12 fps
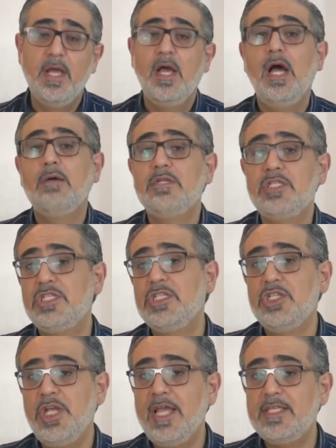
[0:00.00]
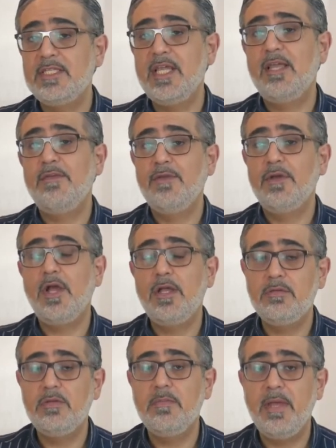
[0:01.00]
I would suggest that if you're going
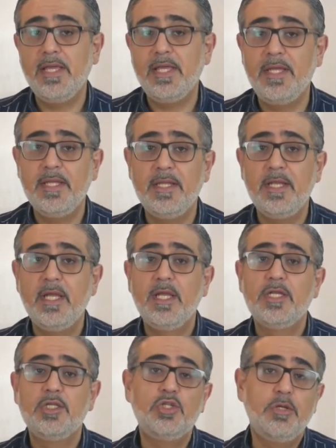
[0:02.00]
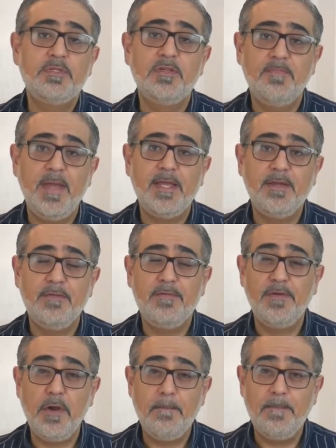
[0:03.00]
to be making strips of bacon
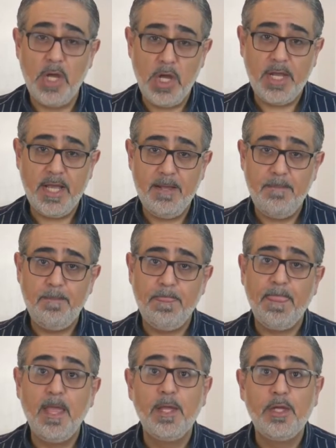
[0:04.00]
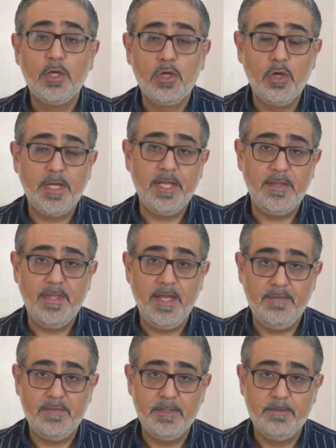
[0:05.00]
for a burger, cook it in the
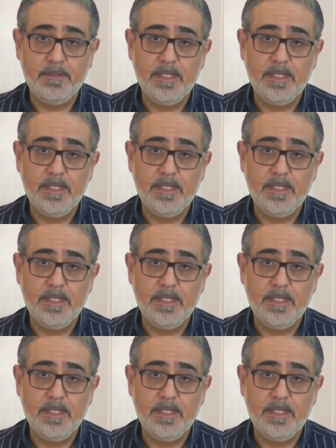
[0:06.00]
oven.